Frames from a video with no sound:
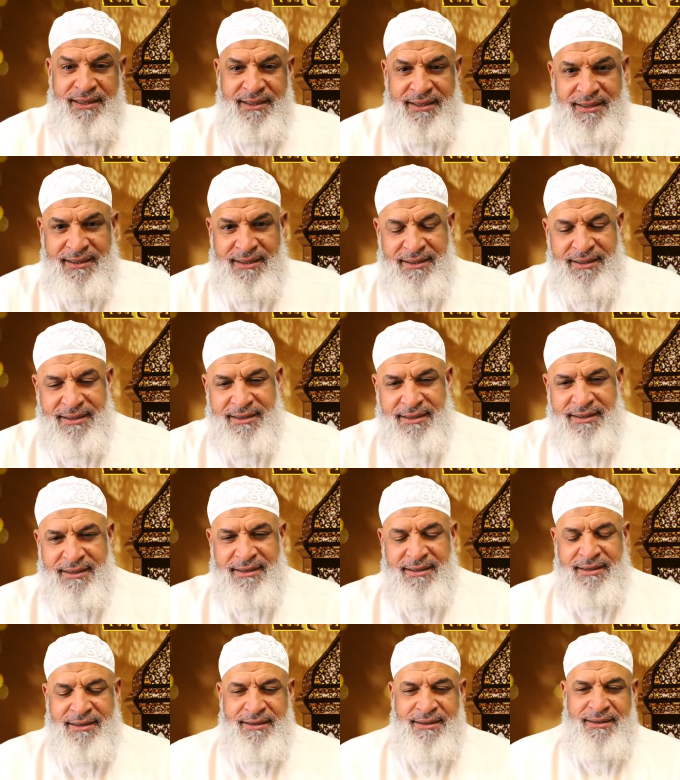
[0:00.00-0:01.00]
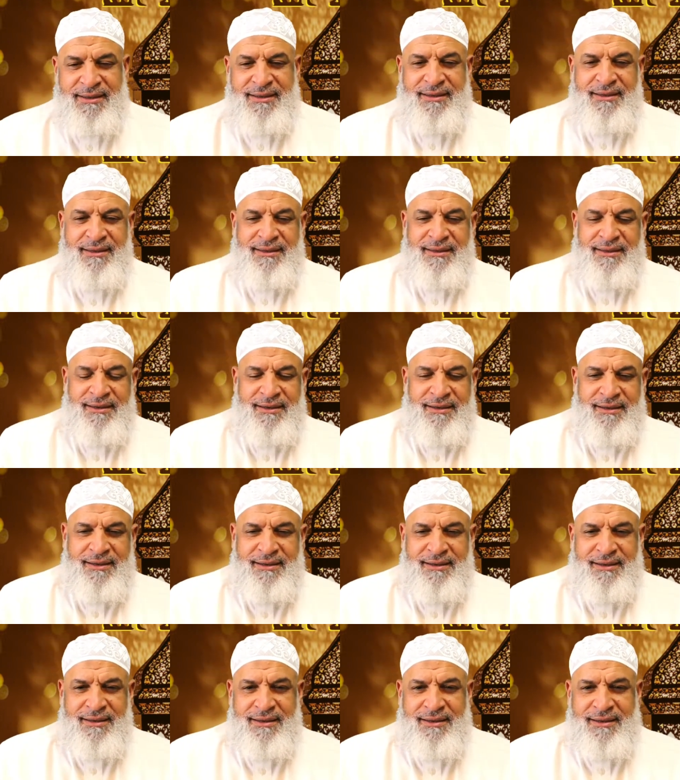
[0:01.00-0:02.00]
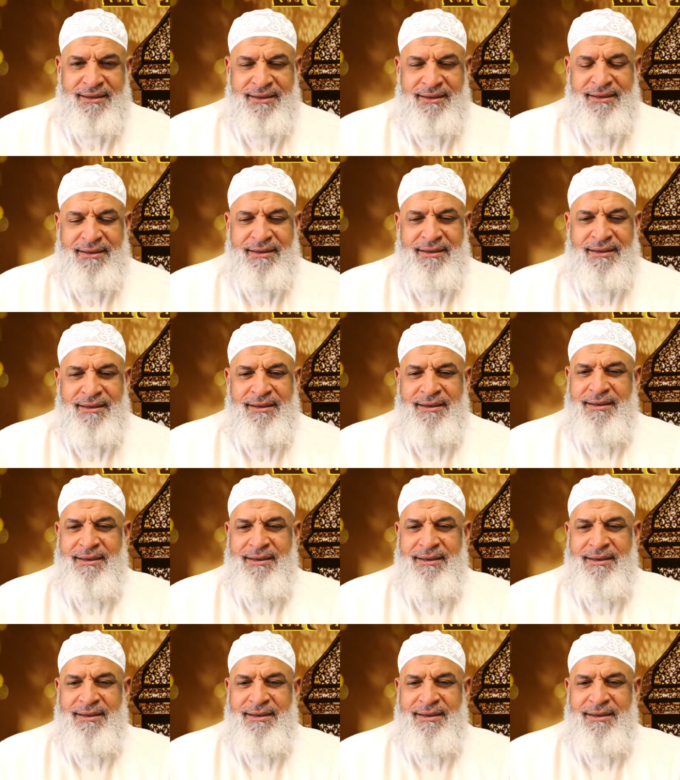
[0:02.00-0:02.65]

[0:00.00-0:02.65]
(silence)